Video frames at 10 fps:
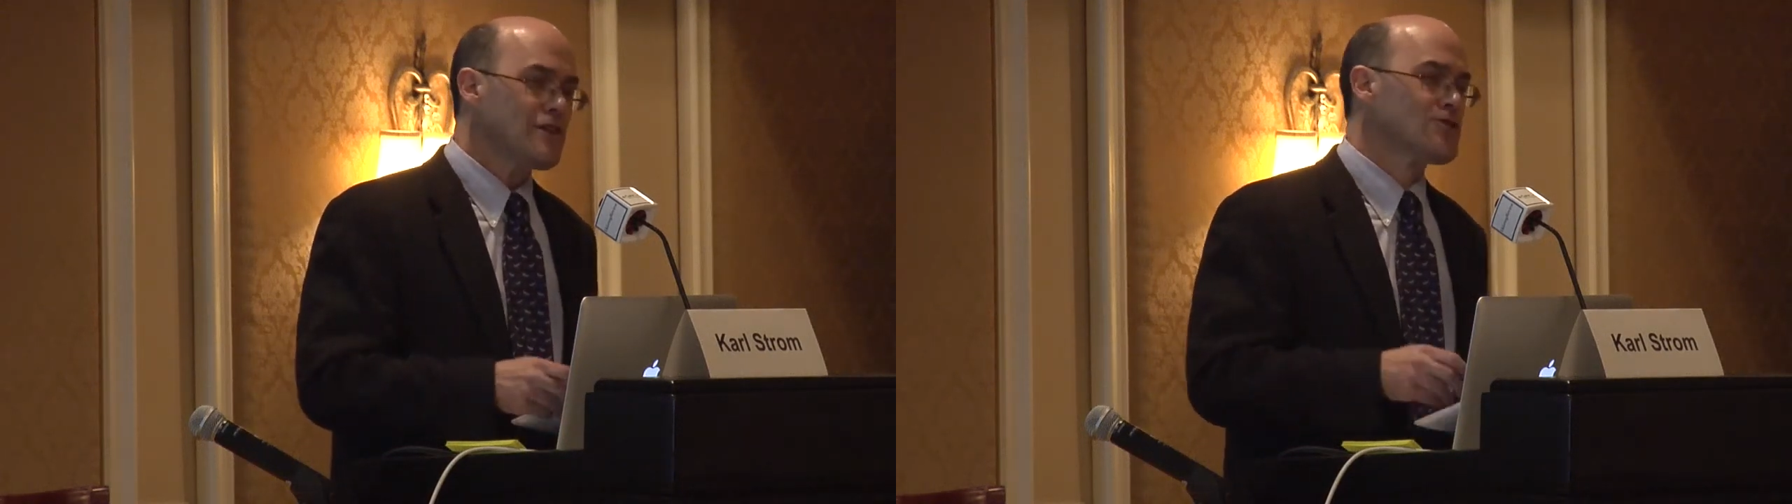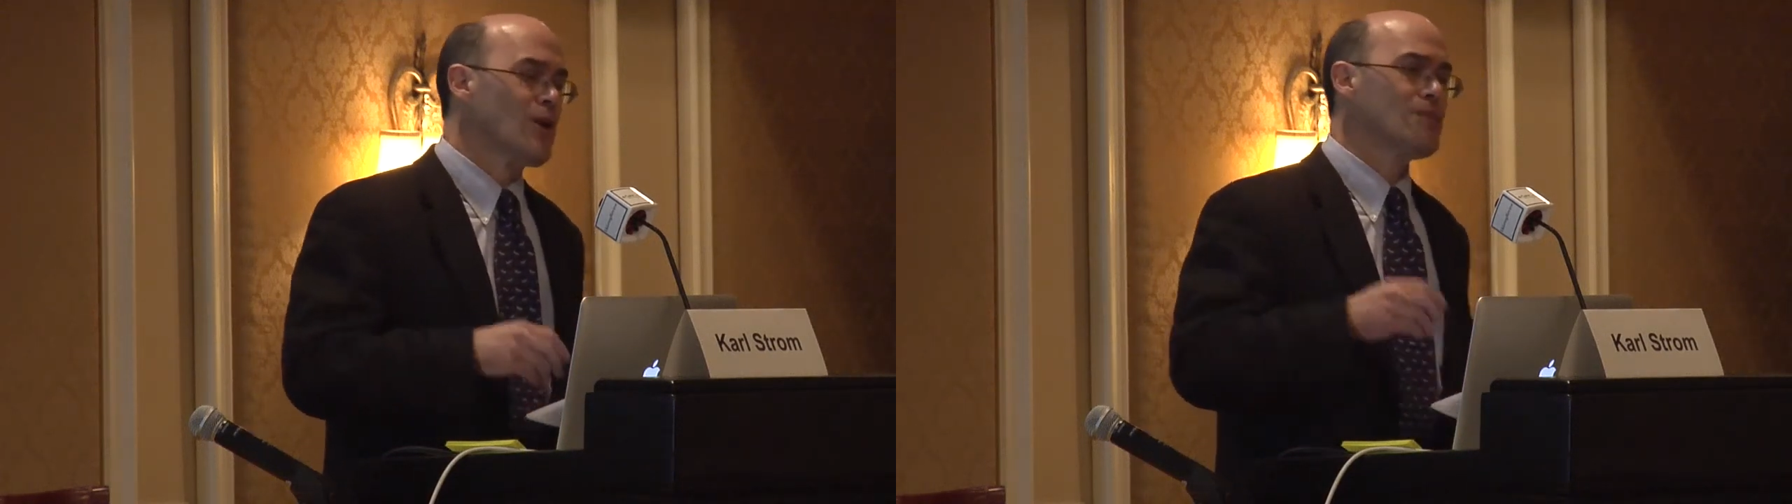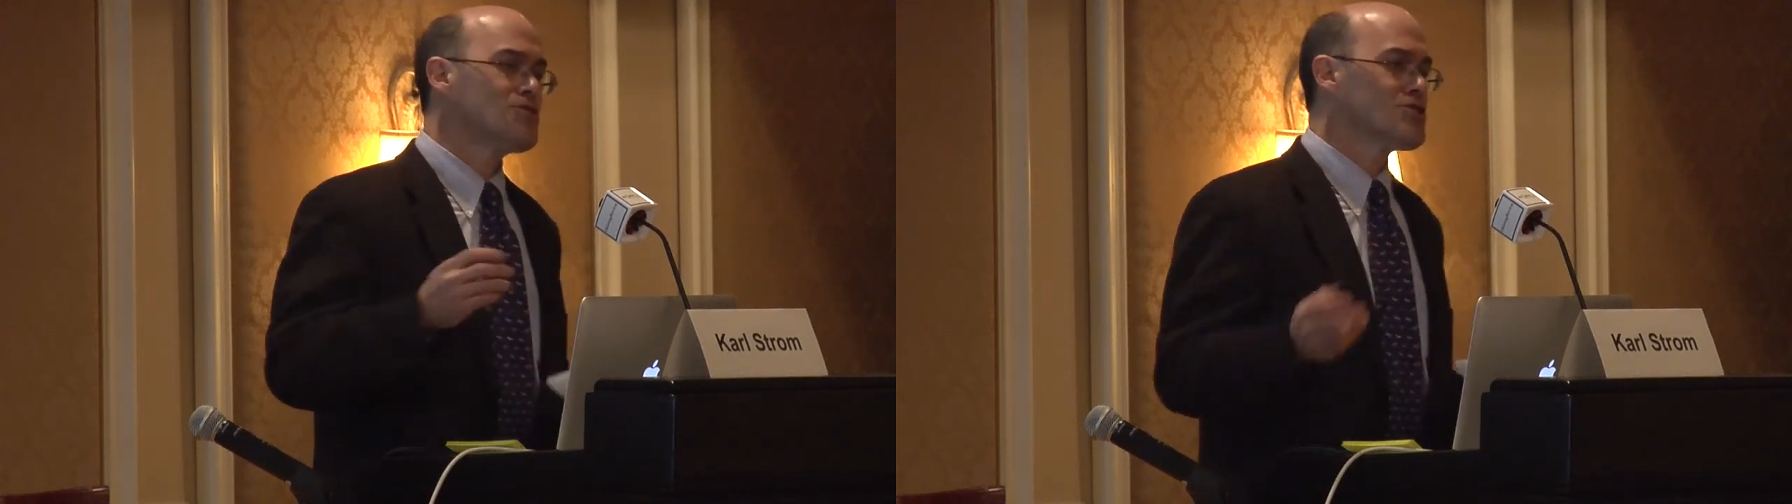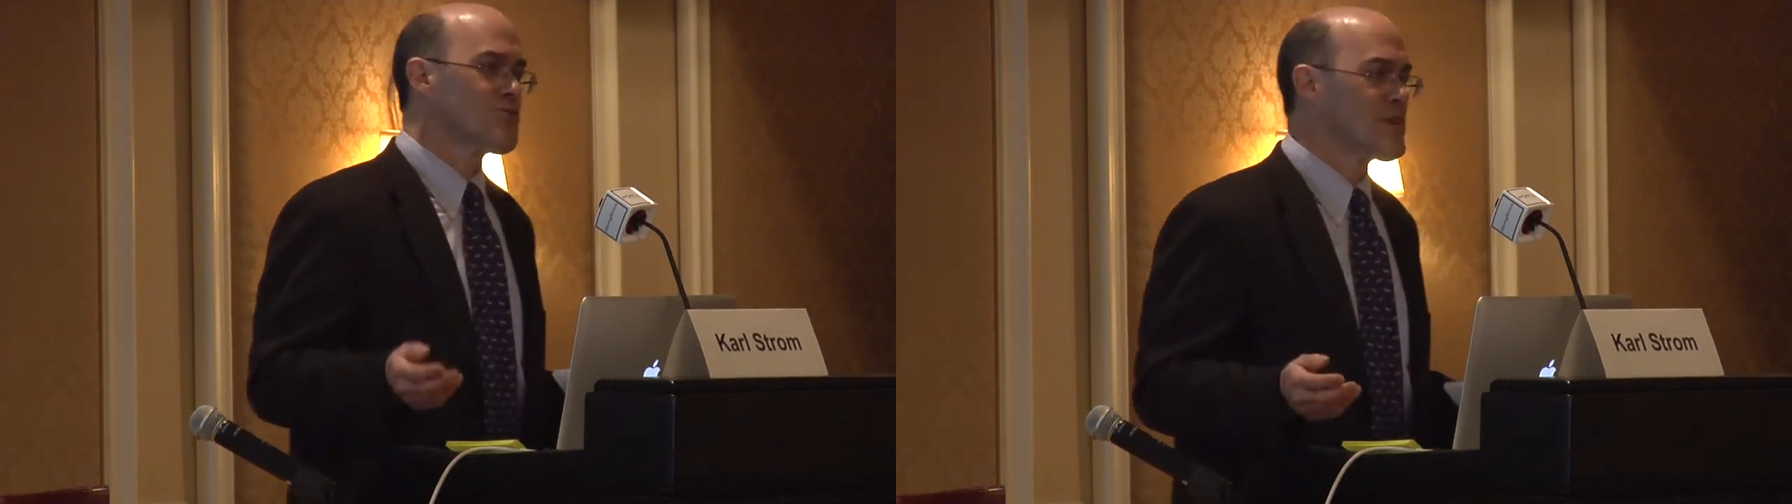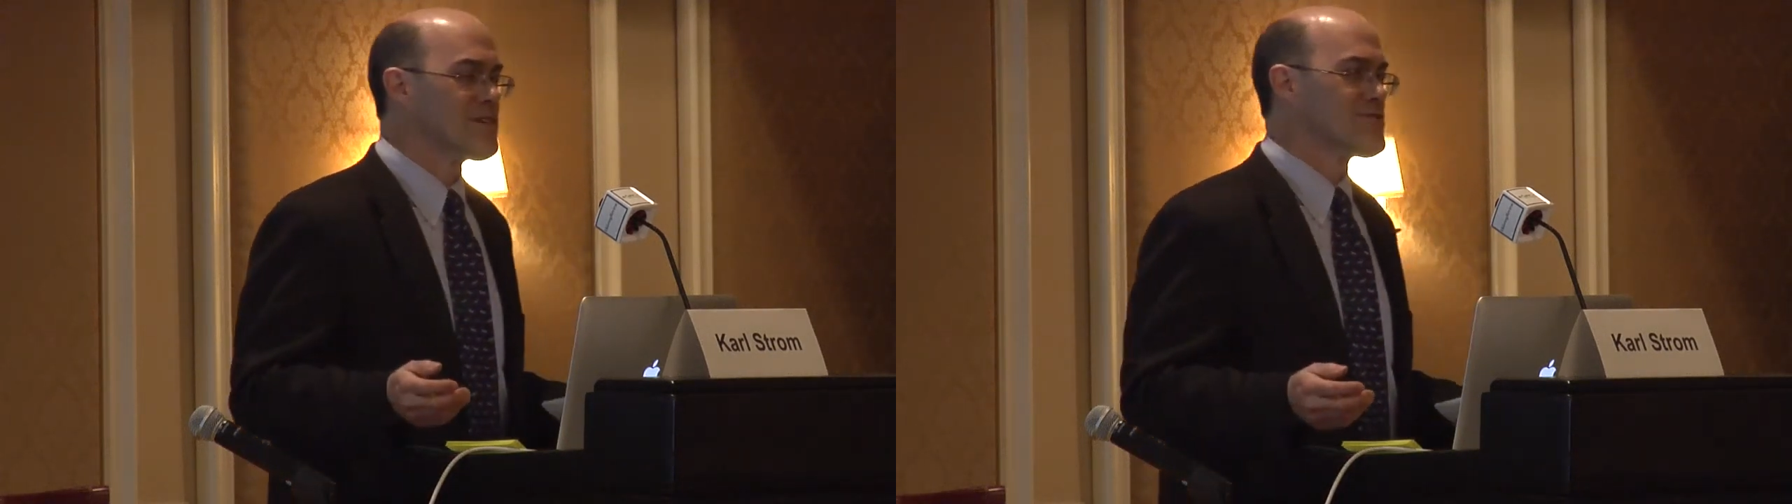So I'm just
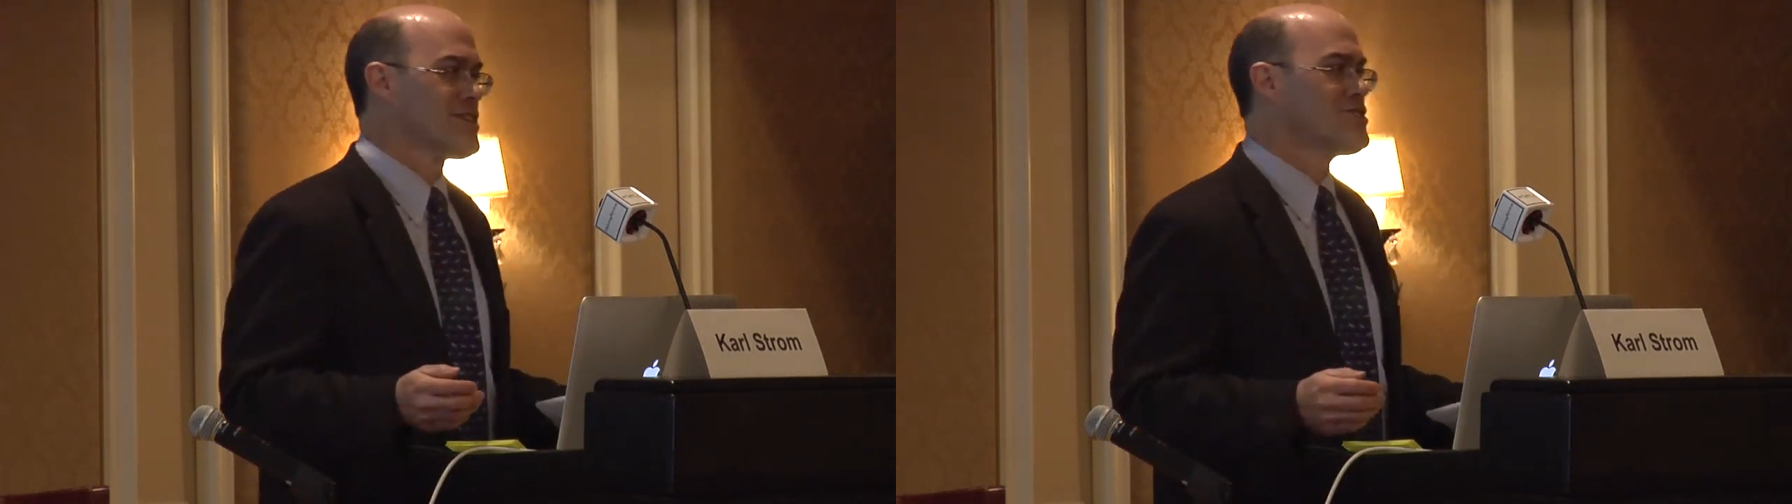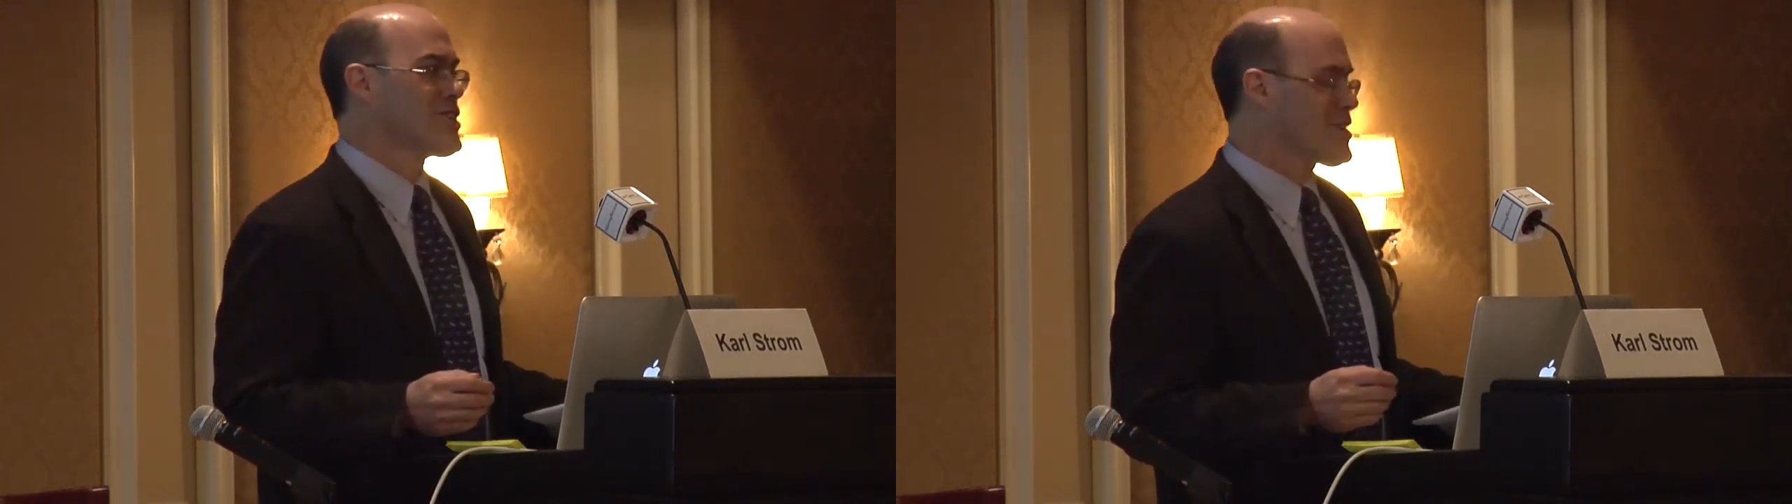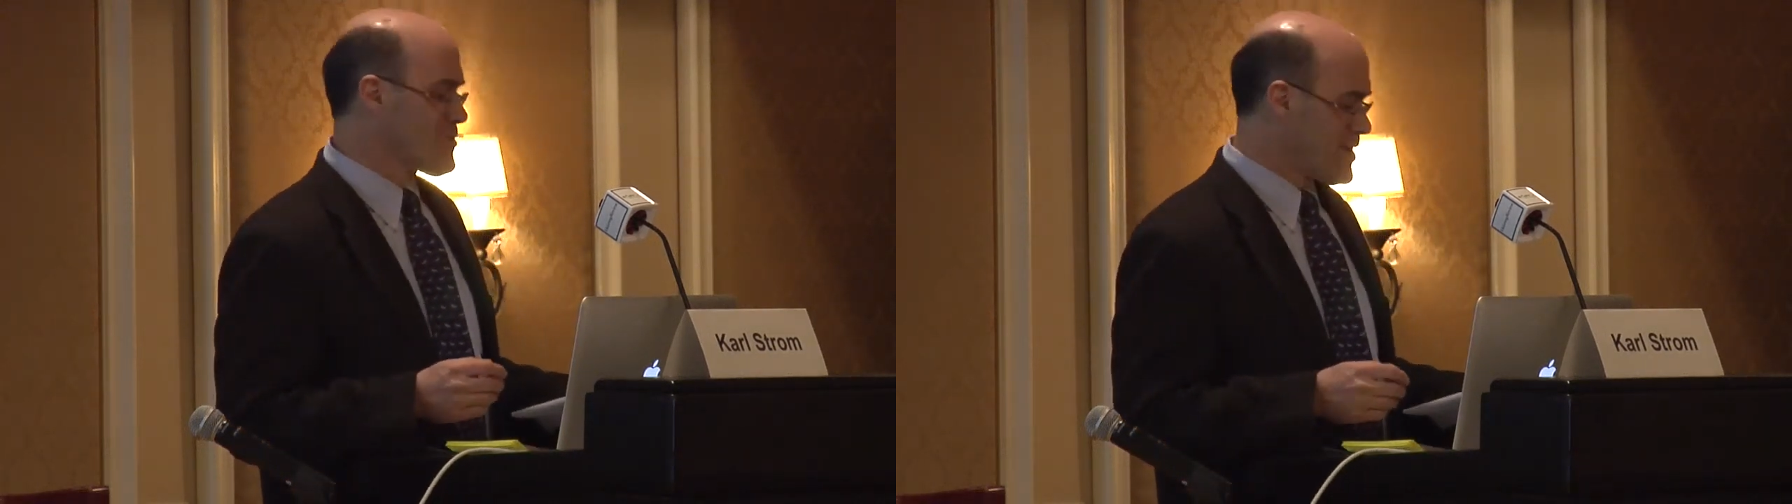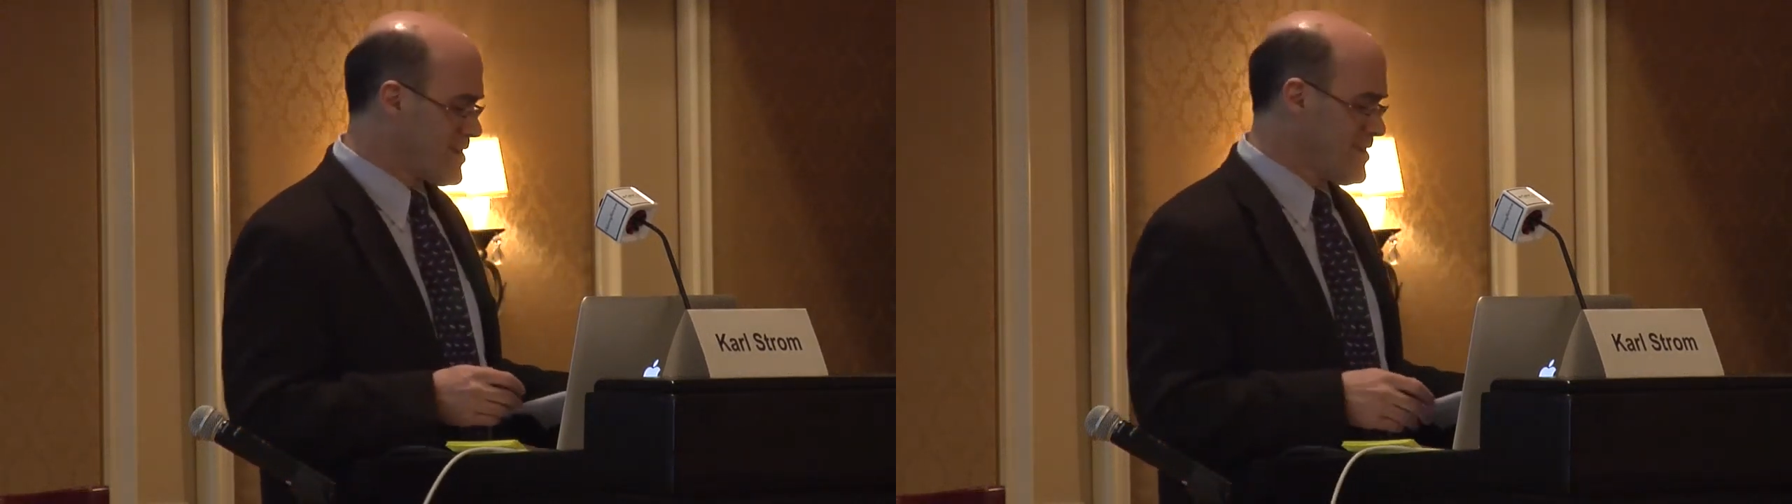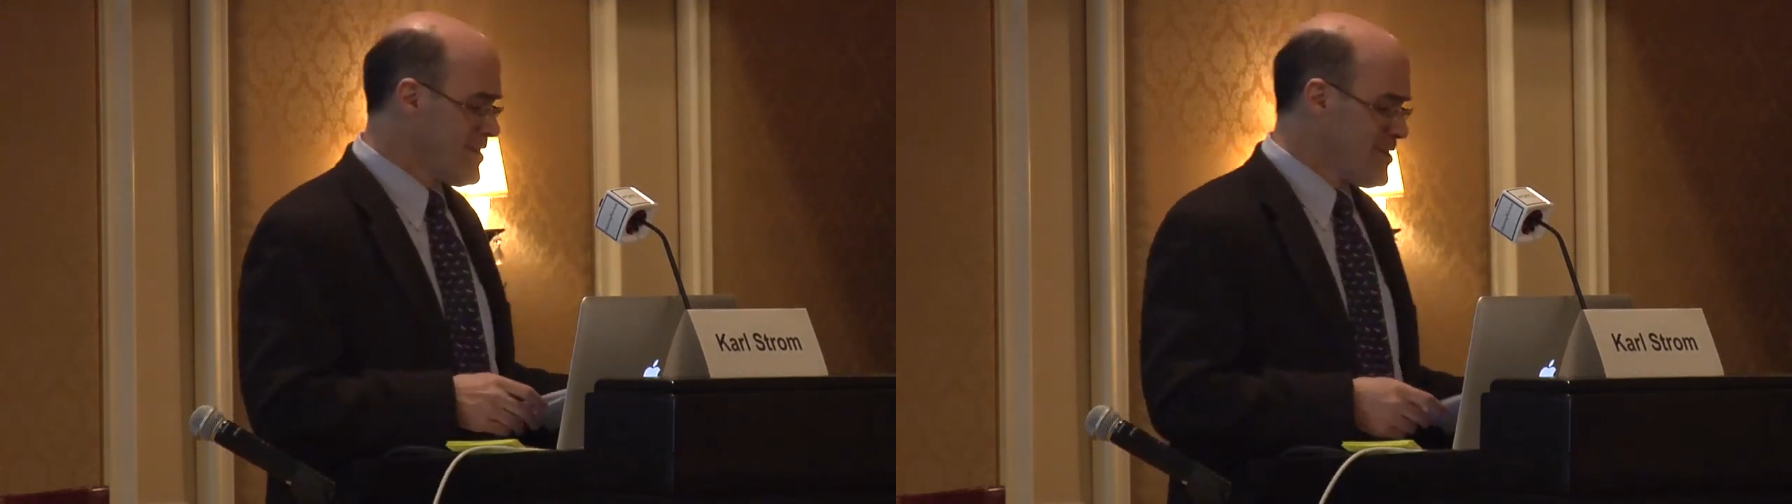a ray of sunshine, right?